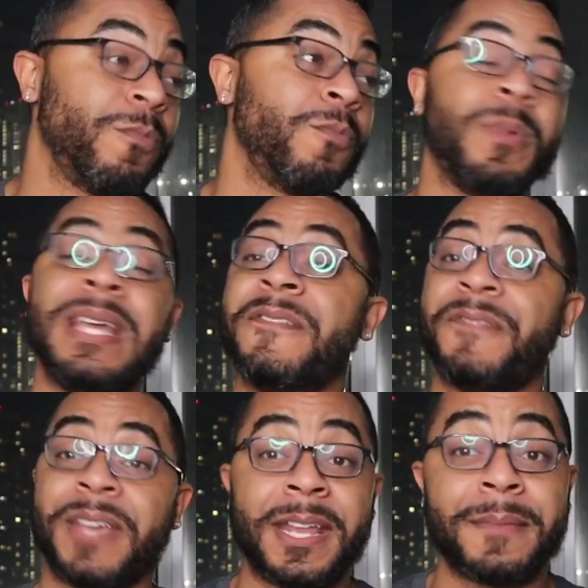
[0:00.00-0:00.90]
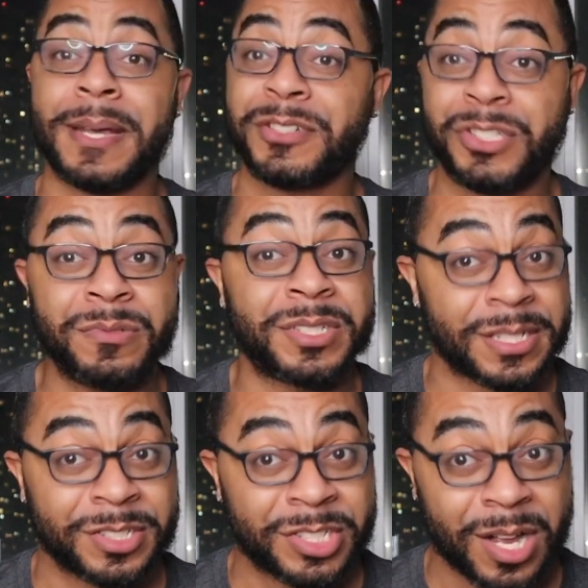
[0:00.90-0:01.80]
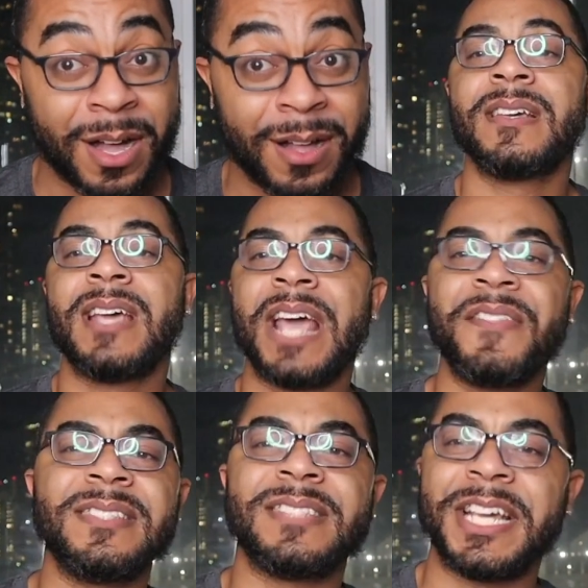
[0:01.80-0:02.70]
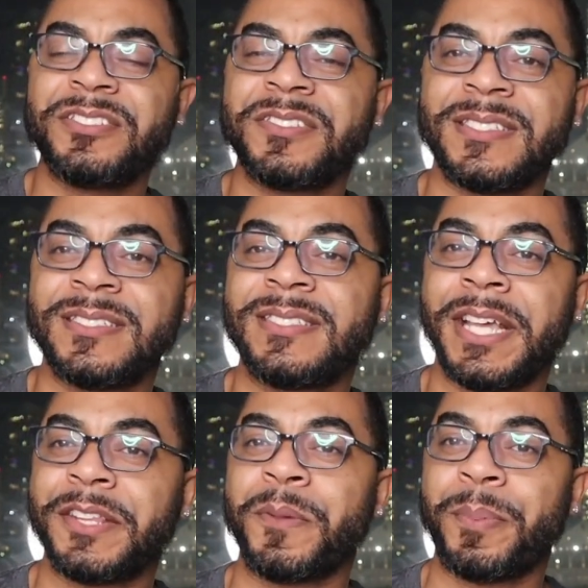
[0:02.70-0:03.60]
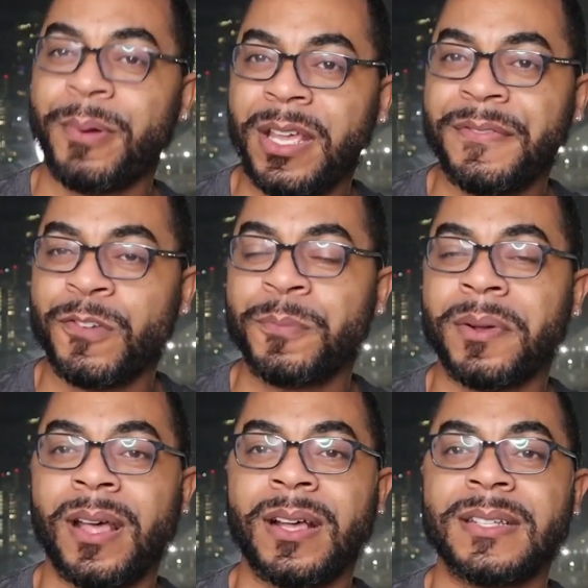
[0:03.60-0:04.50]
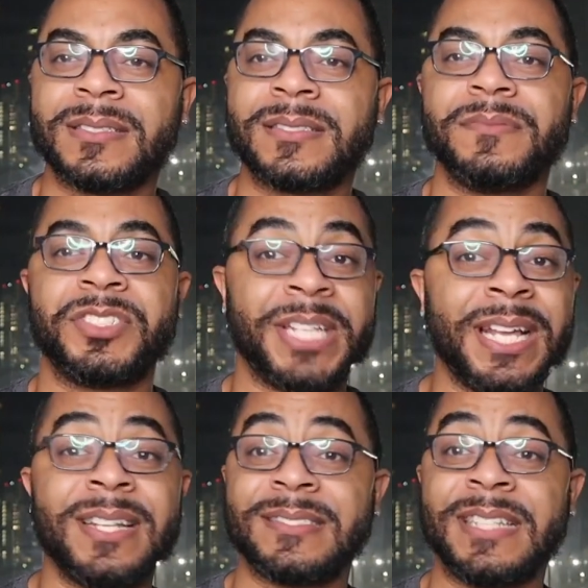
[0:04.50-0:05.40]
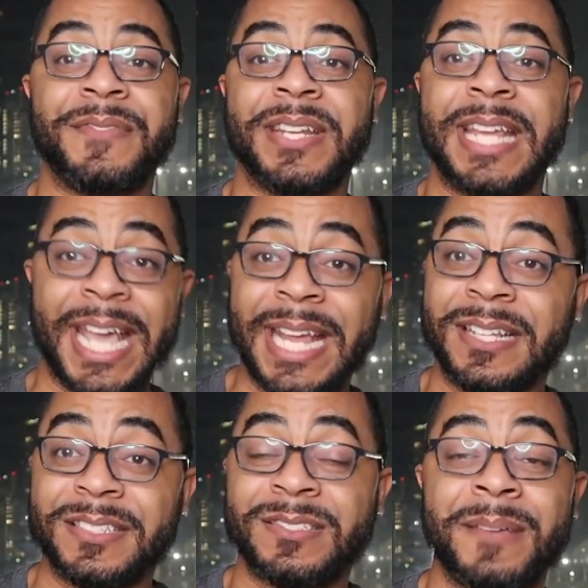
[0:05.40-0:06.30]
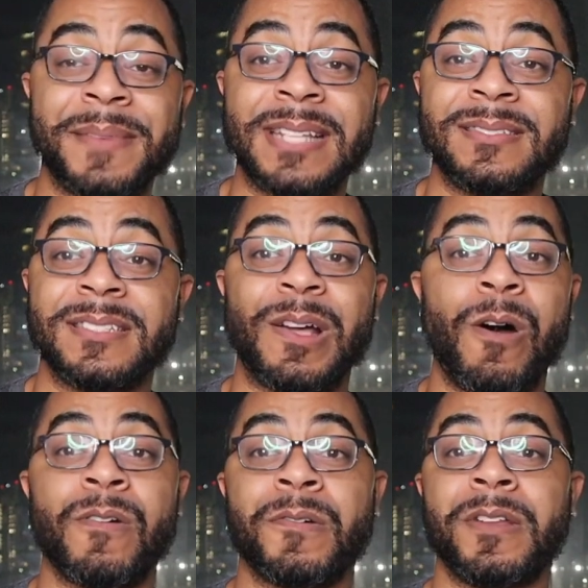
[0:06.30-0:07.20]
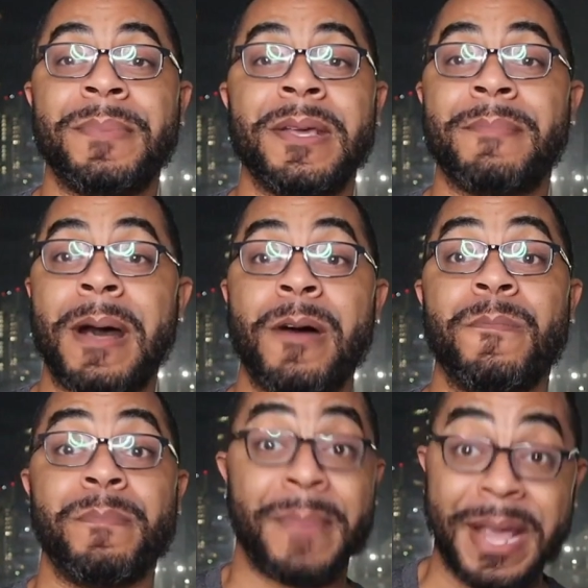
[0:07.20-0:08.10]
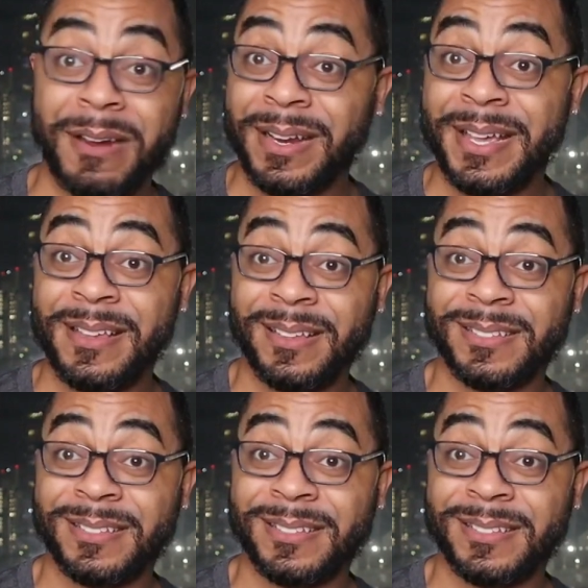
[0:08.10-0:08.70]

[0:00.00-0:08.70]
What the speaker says: we didn't forget about you, Jen Shaw. And then it's interesting seeing the preview because Jen isn't even in it. So I'm guessing it's all going to be about Mary?